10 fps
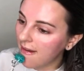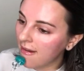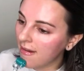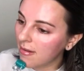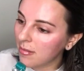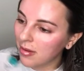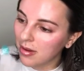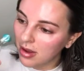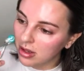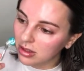
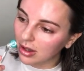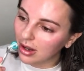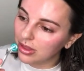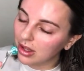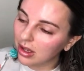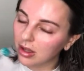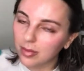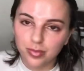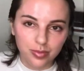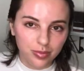So I think
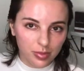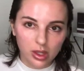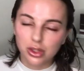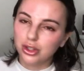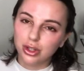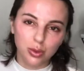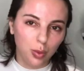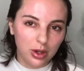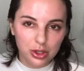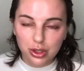
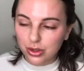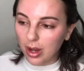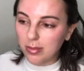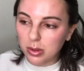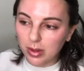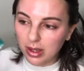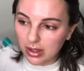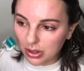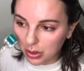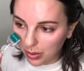1 to 2 times a week
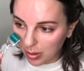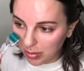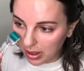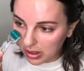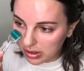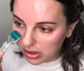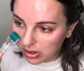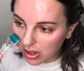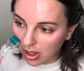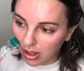is a great place to
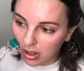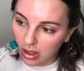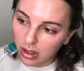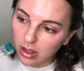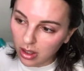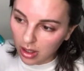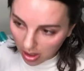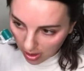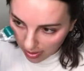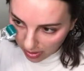start,
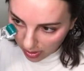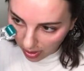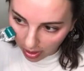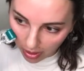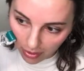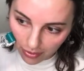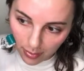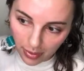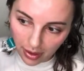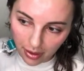and then you can kind of go from
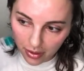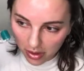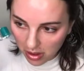there.